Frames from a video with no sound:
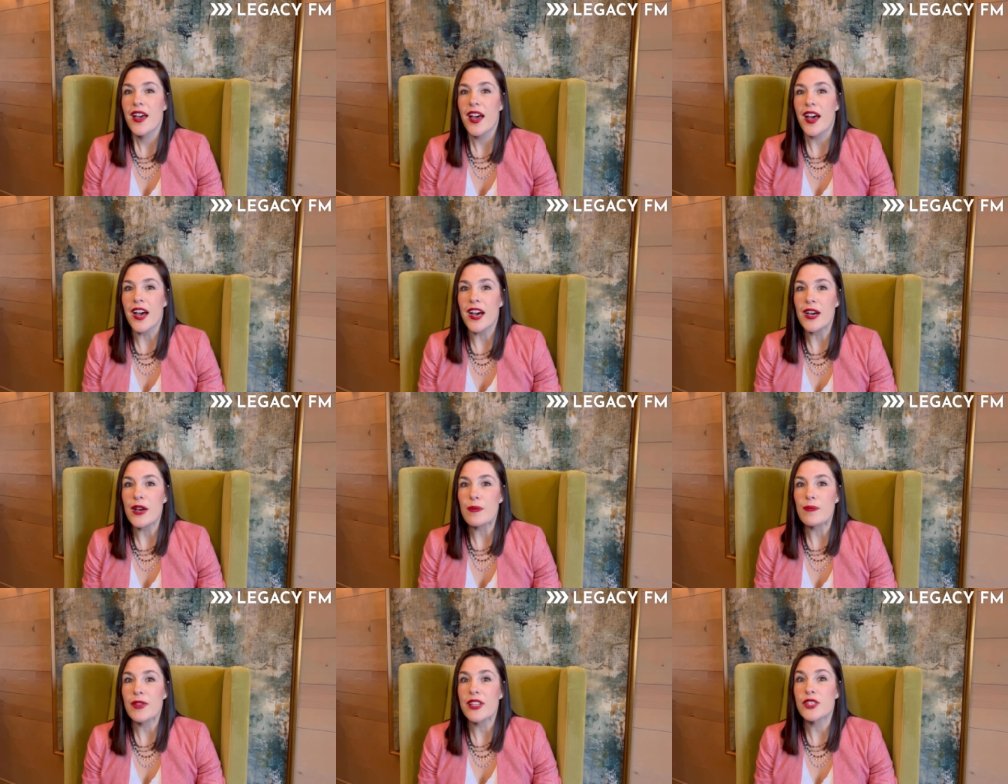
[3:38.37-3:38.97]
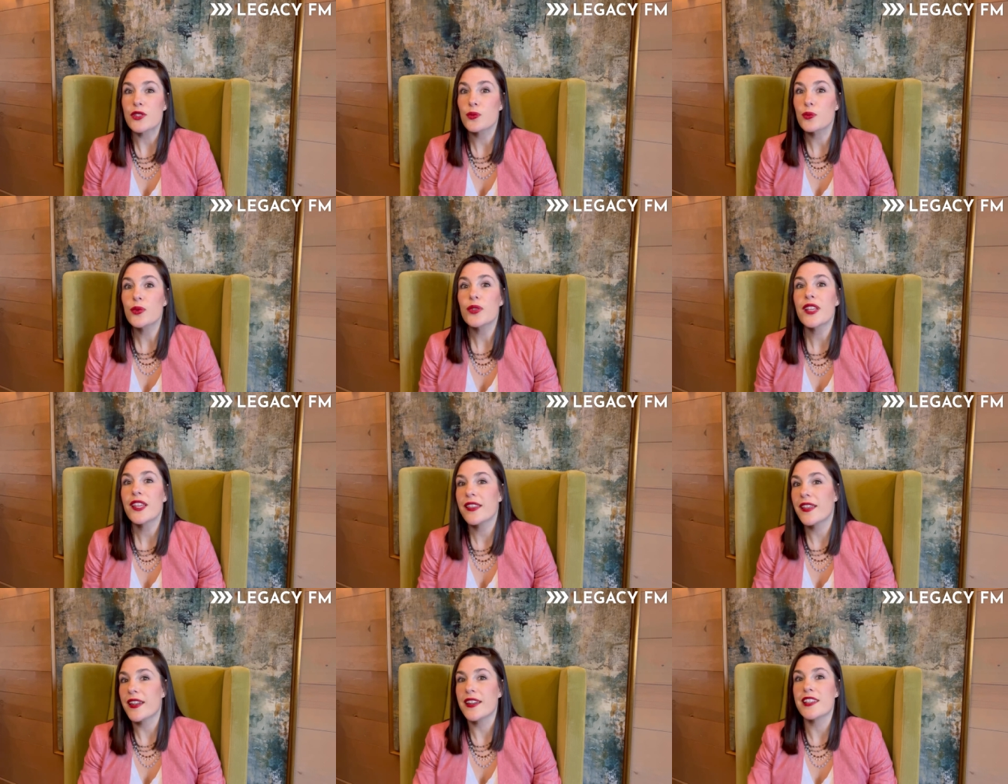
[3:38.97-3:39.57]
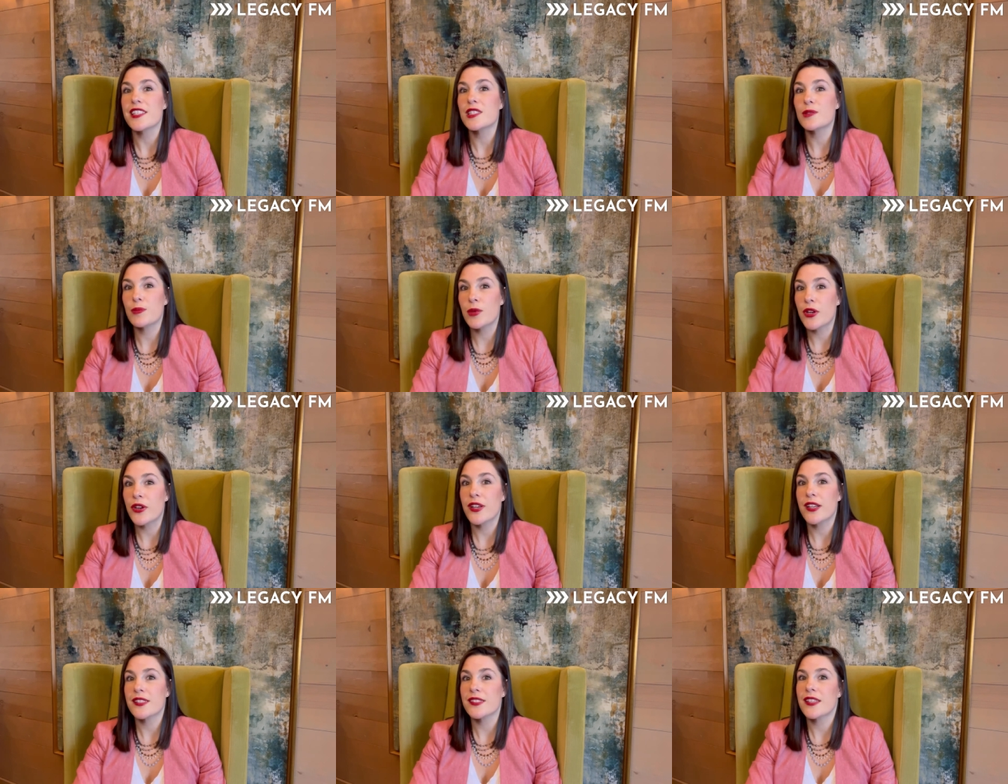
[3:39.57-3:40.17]
um, it's really that
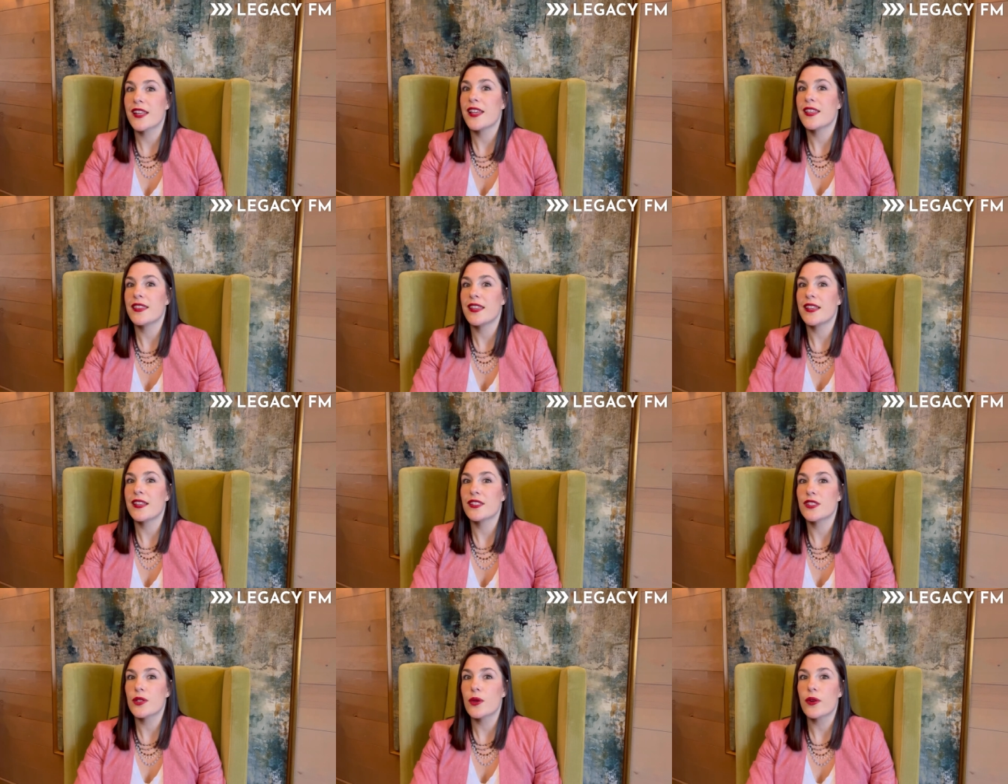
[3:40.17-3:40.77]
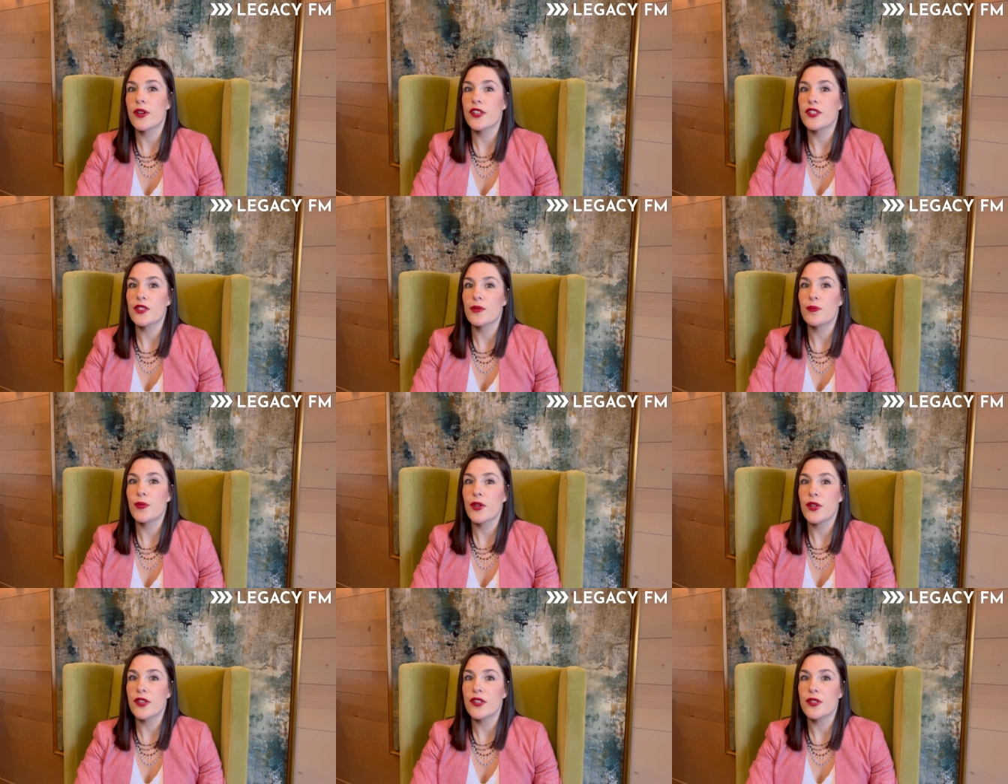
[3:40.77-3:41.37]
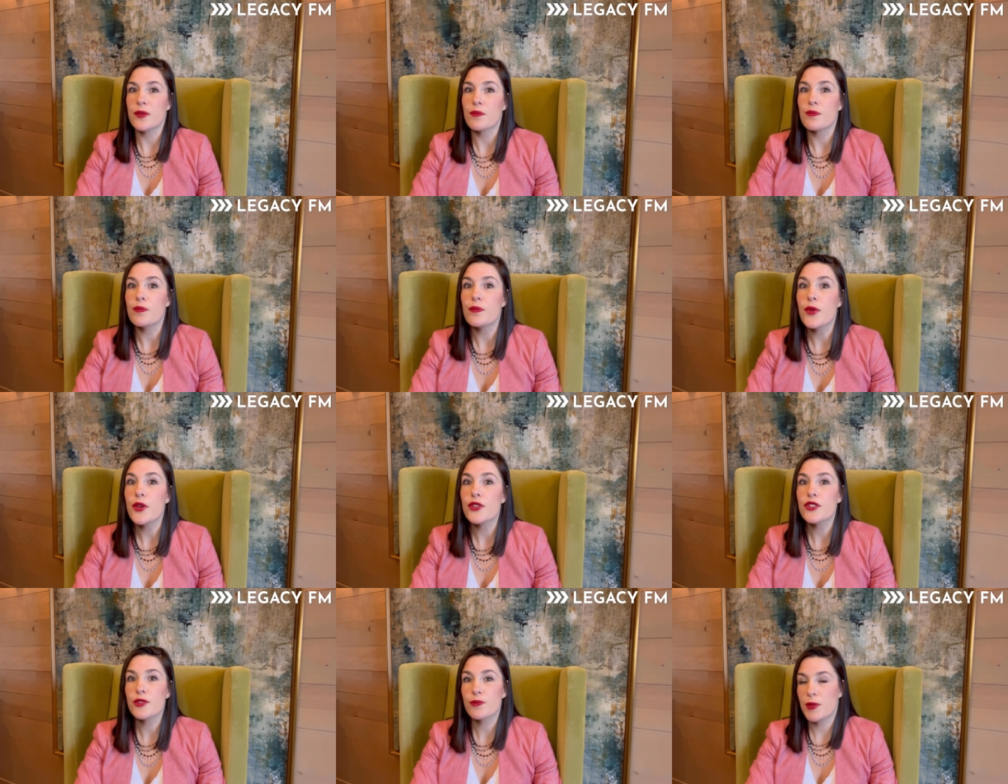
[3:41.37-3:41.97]
experience that I think is going to put
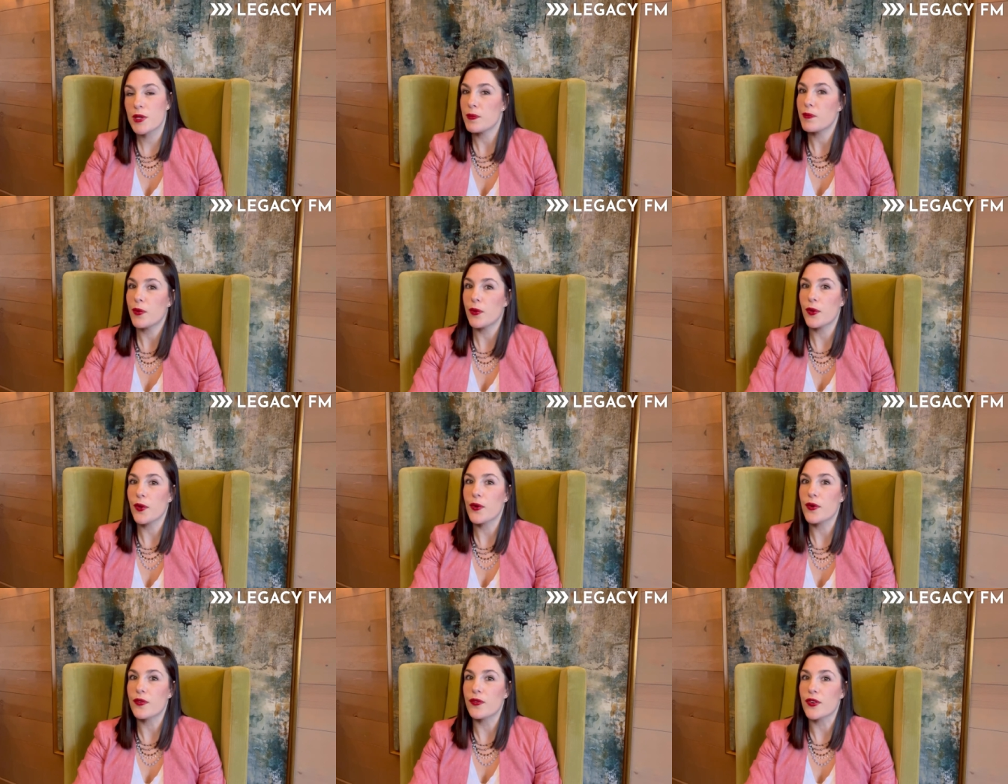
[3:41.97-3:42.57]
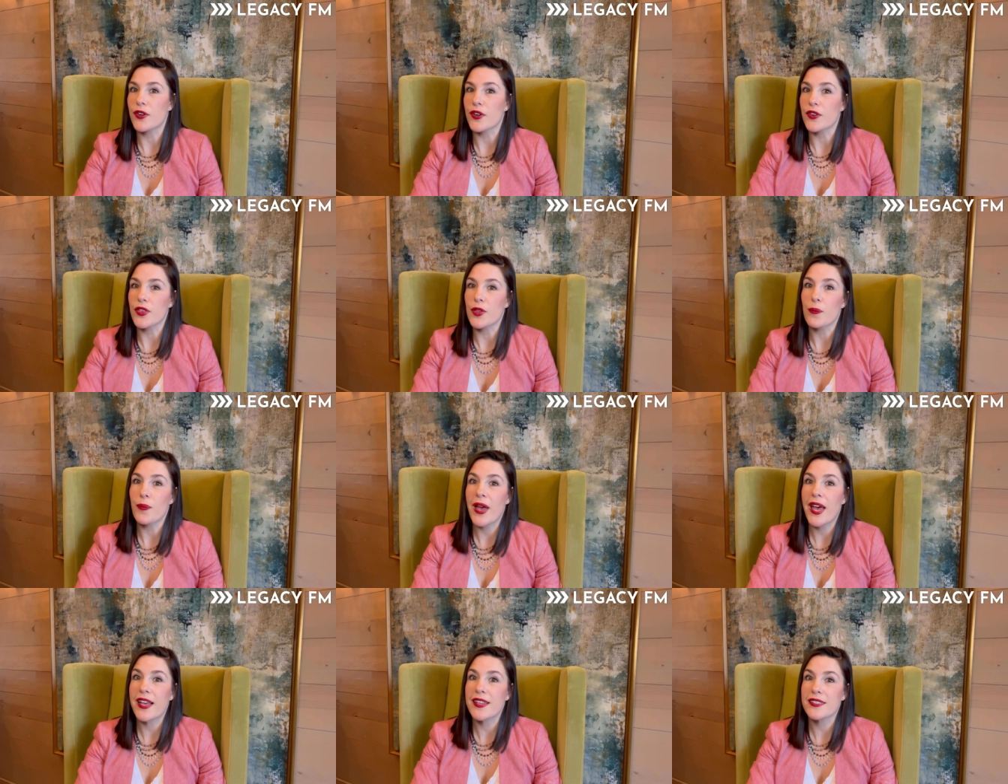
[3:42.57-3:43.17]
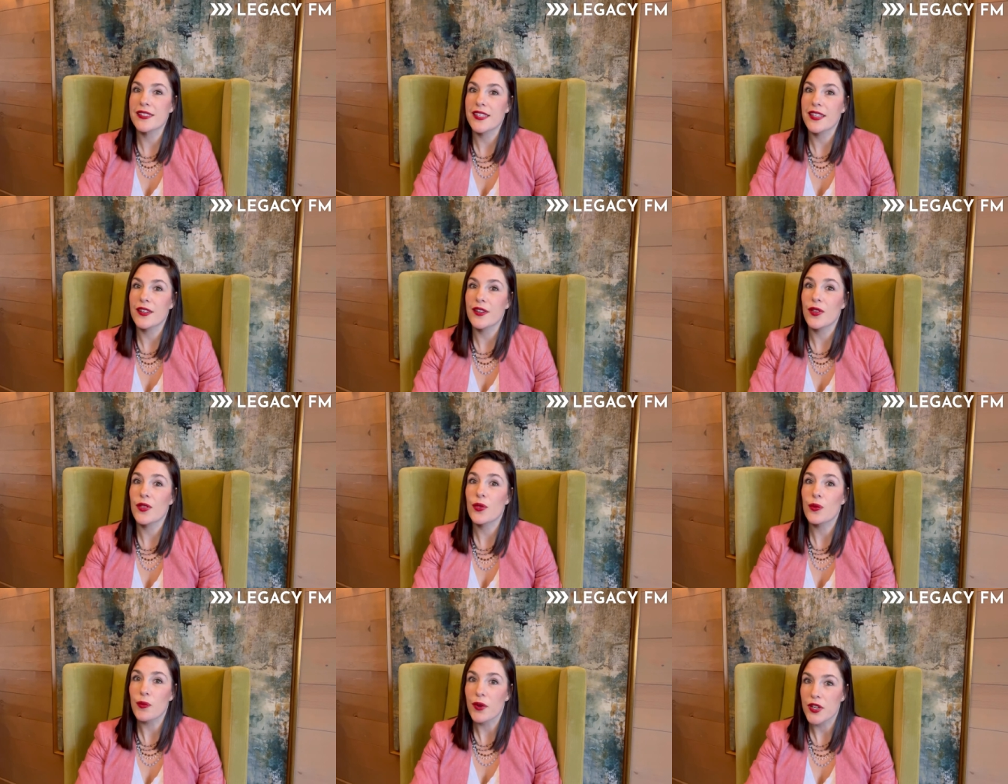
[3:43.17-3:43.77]
most people over the passing
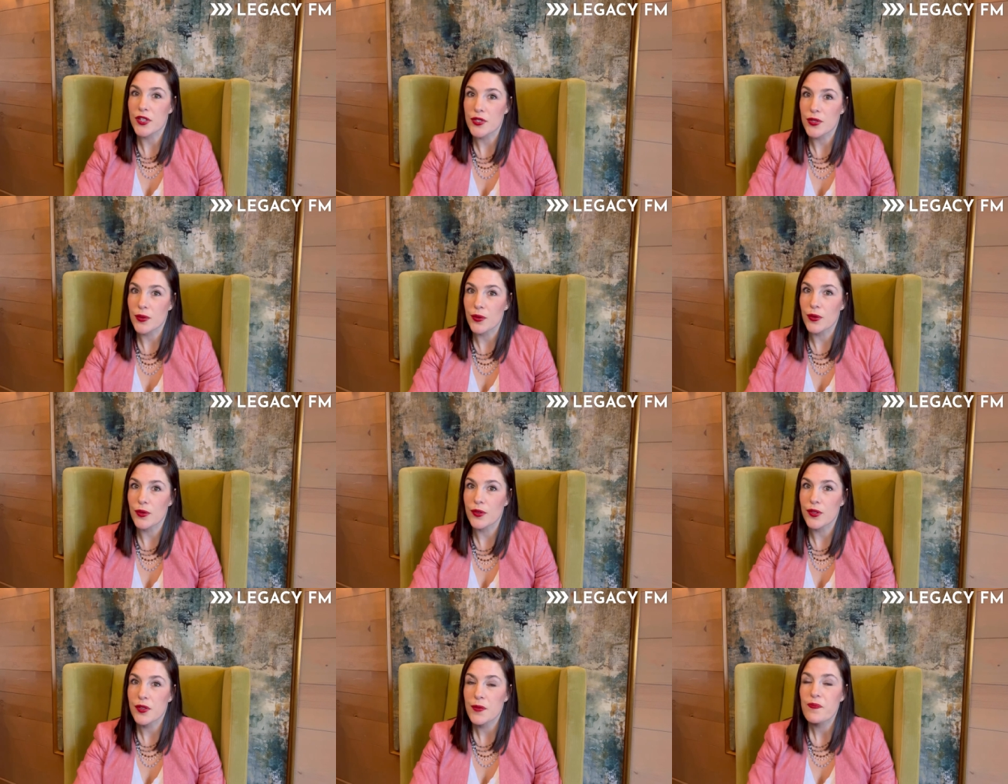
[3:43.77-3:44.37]
threshold.